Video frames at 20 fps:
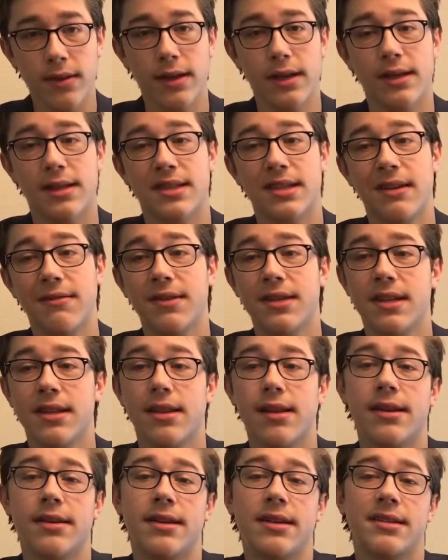In the 17th
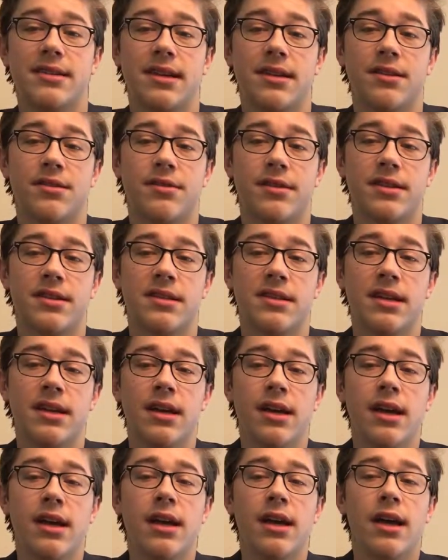and 18th centuries,
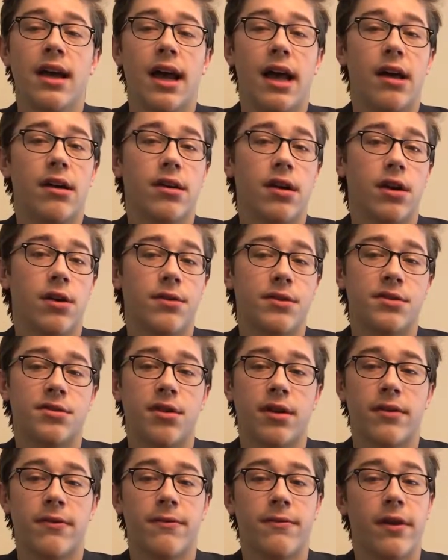alcohol was
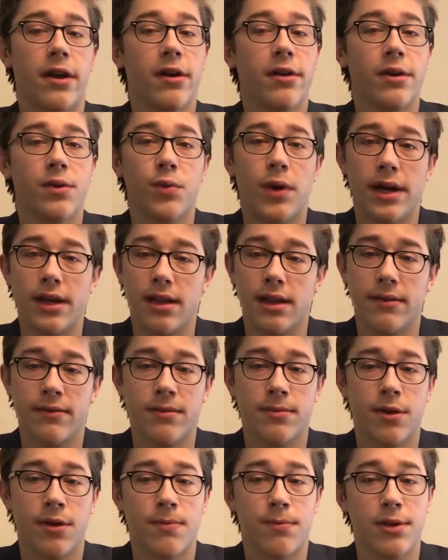drunk very widely
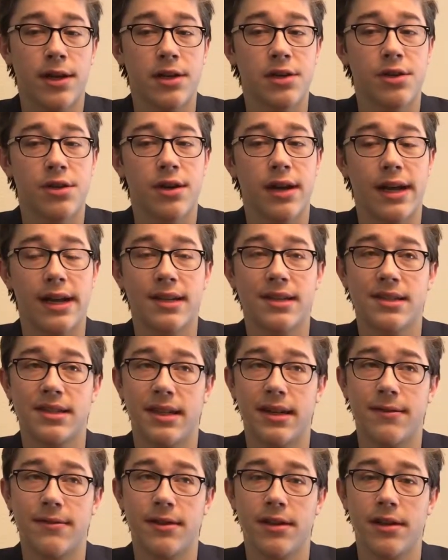for both pleasure and
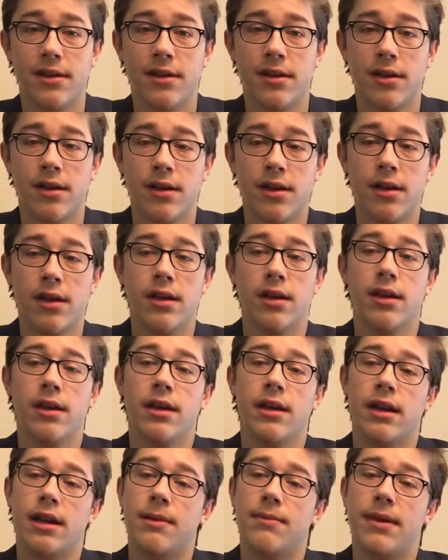safety.
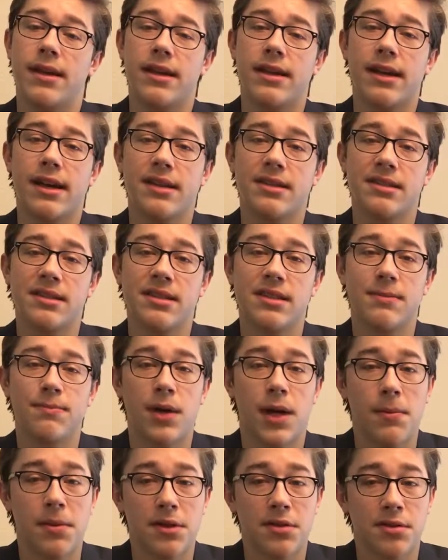In many cases,
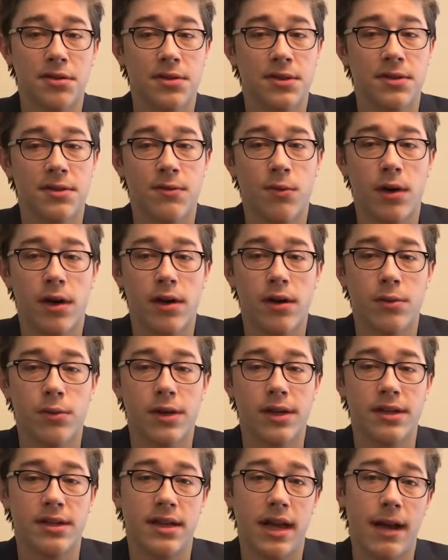public sources of water were
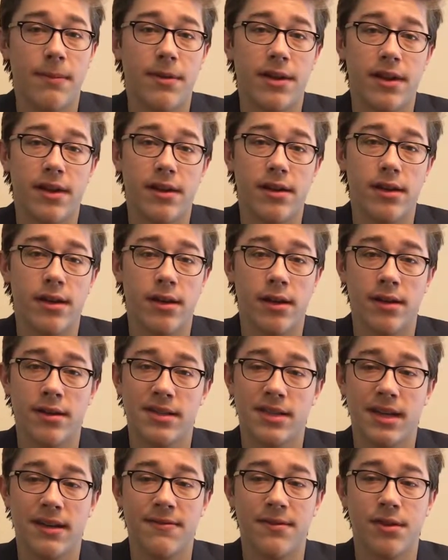contaminated and
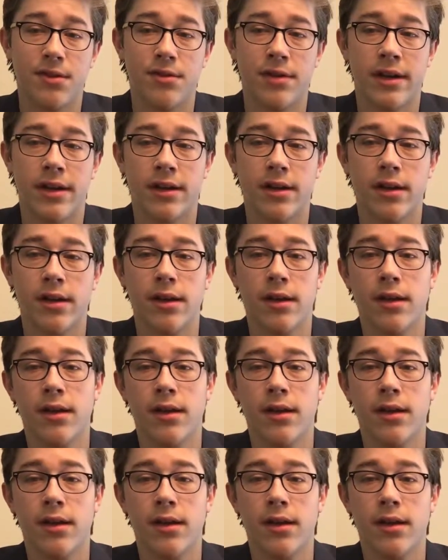unsafe to drink.